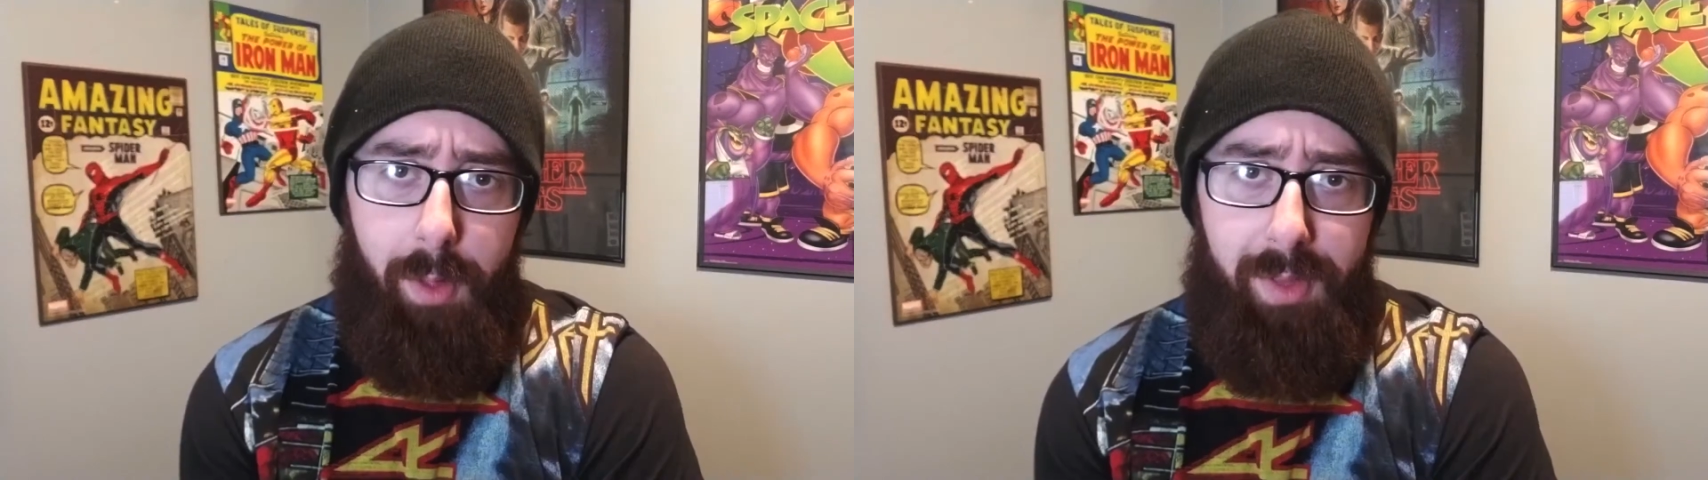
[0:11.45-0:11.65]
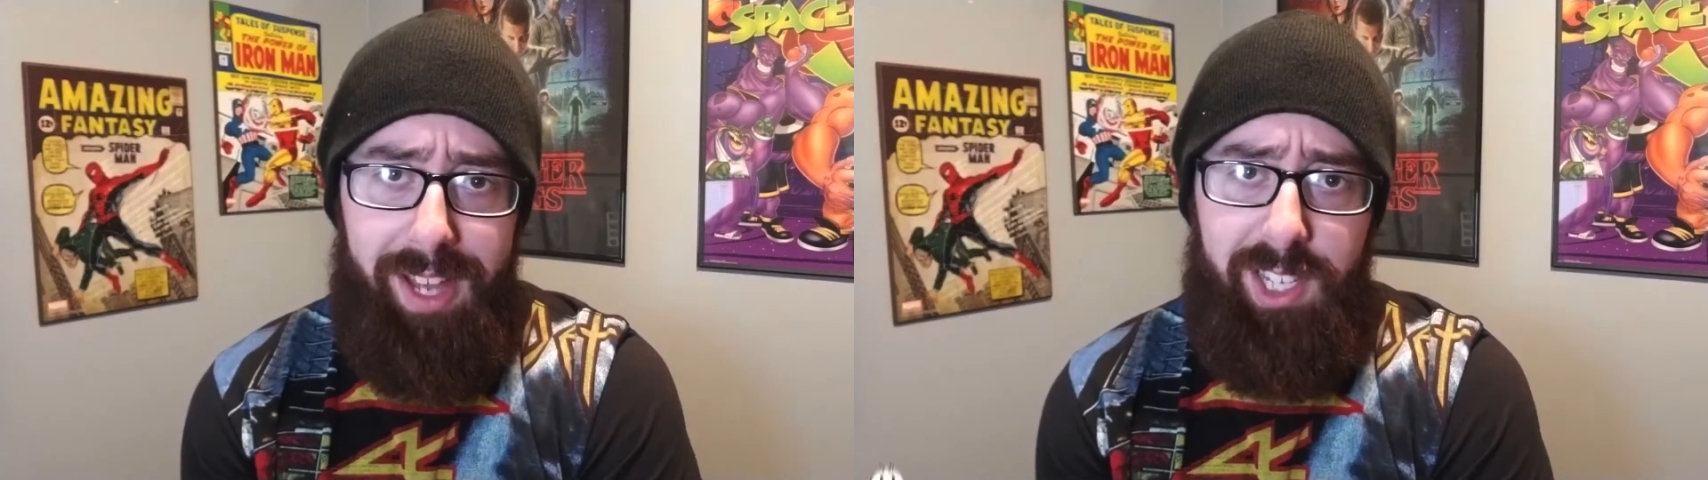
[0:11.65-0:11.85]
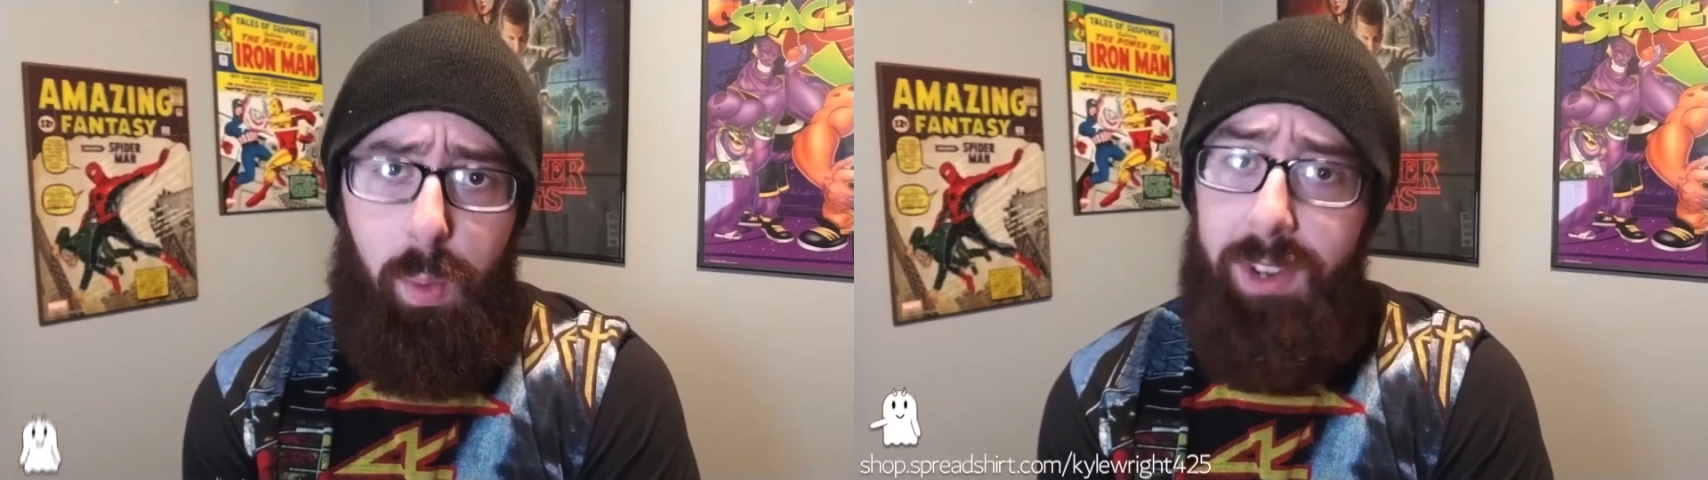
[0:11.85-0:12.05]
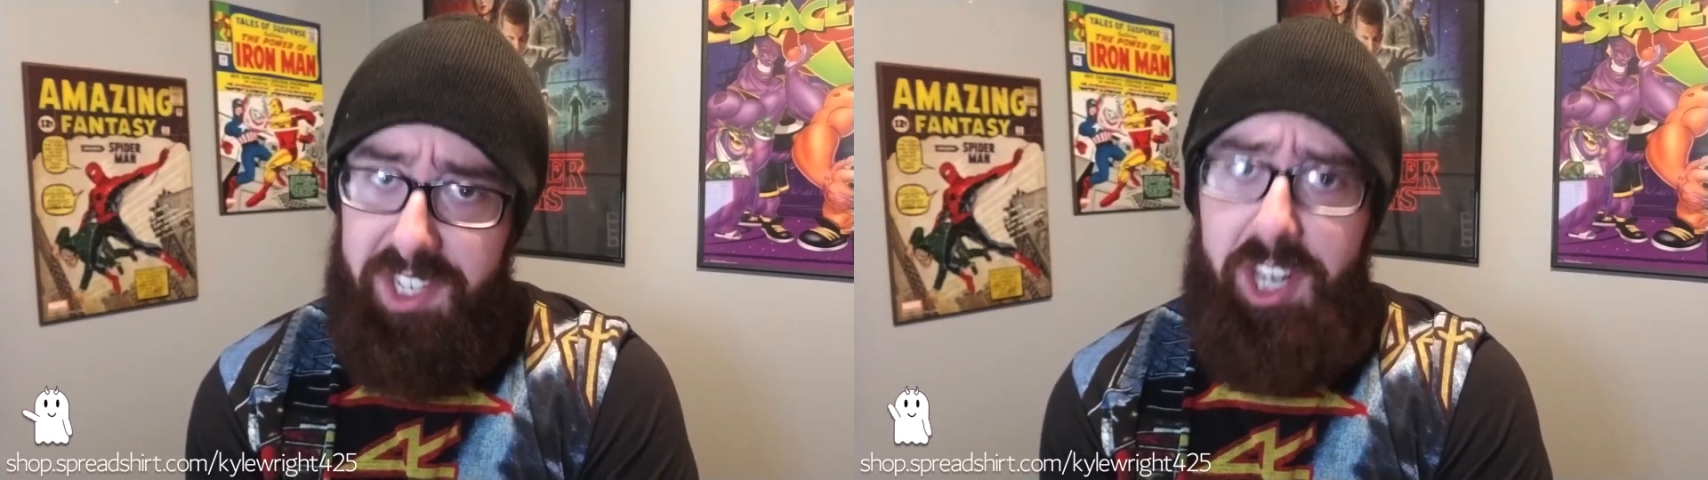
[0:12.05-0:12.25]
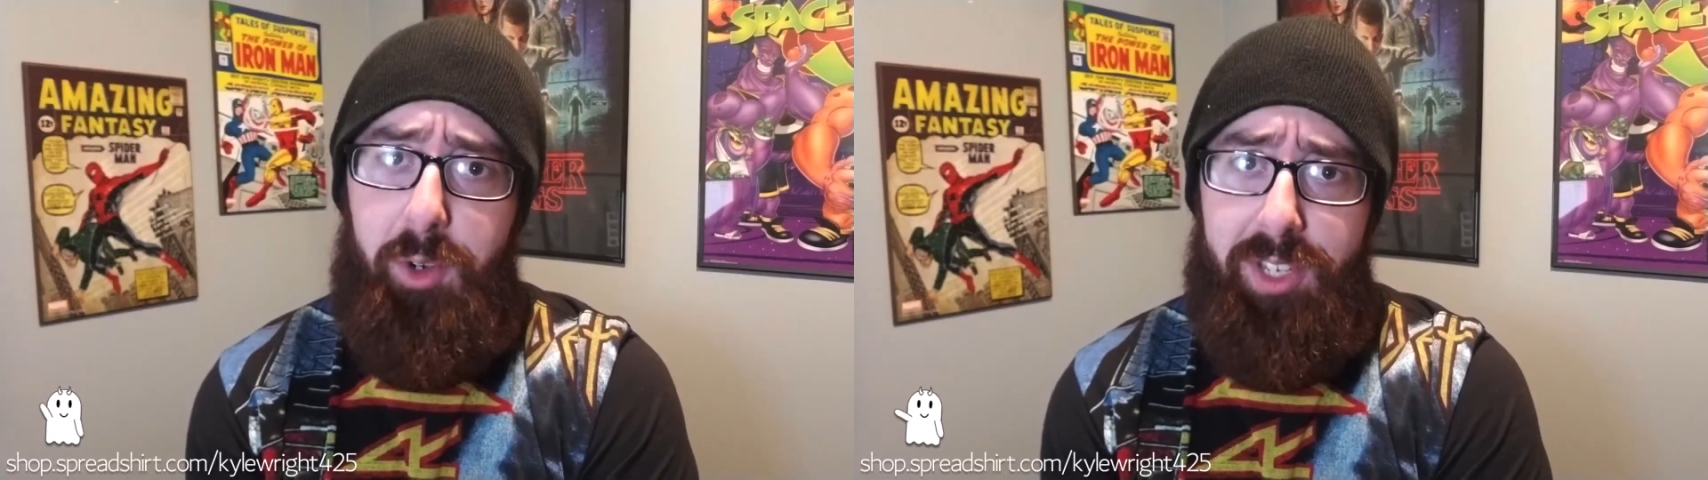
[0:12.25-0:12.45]
This was an
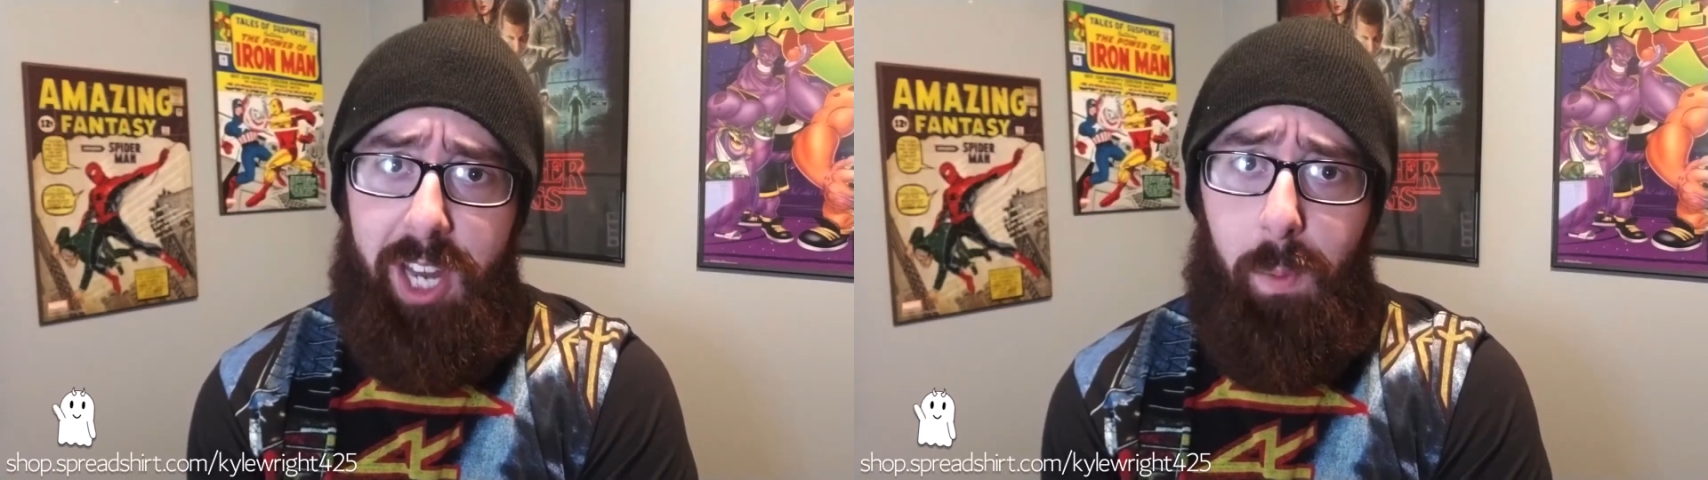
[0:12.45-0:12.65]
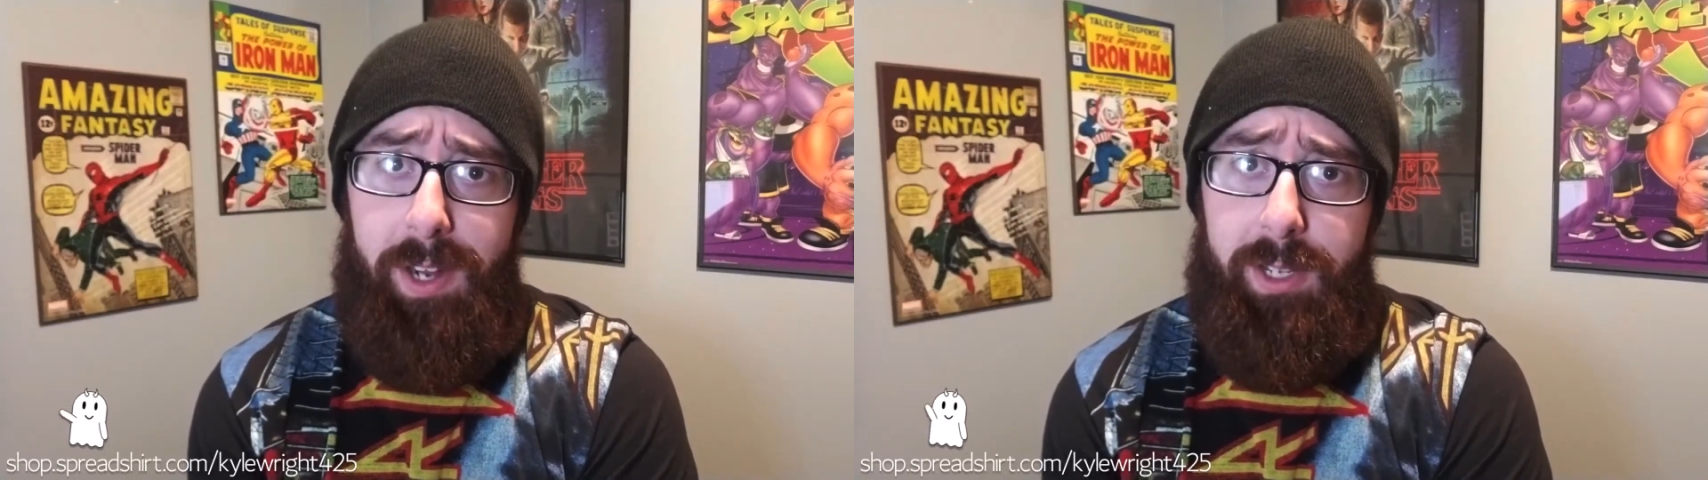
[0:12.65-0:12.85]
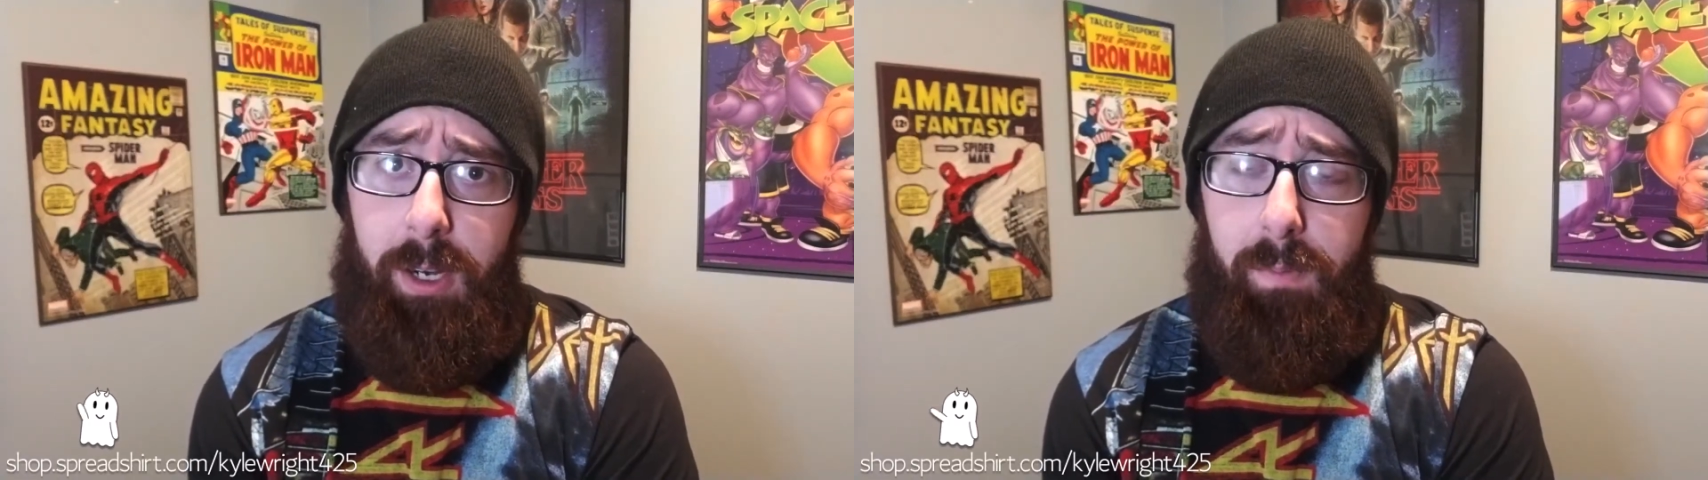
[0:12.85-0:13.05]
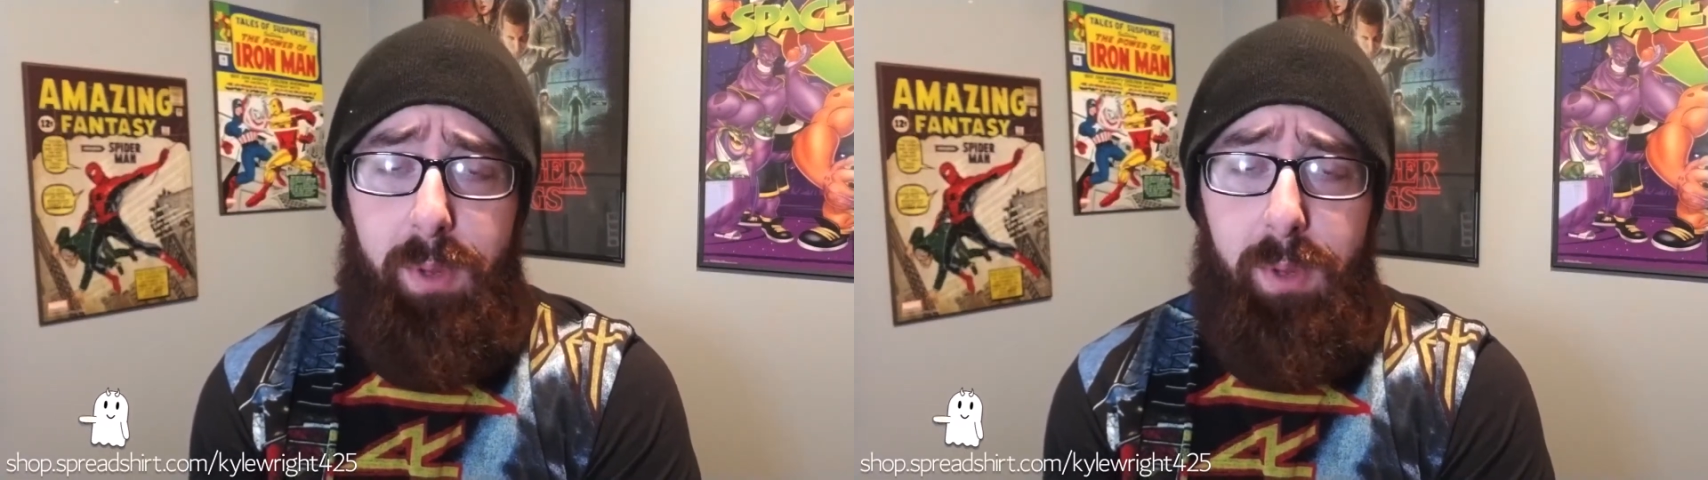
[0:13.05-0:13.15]
interesting winter.